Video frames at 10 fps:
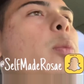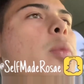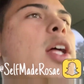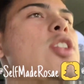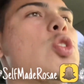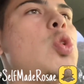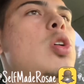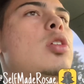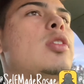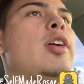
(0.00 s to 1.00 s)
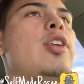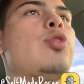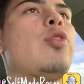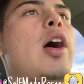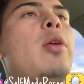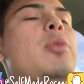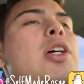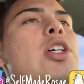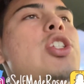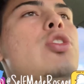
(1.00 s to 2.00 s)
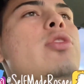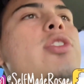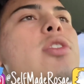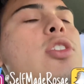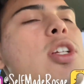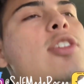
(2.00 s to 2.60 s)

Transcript: it's cool, it's fine, because she's a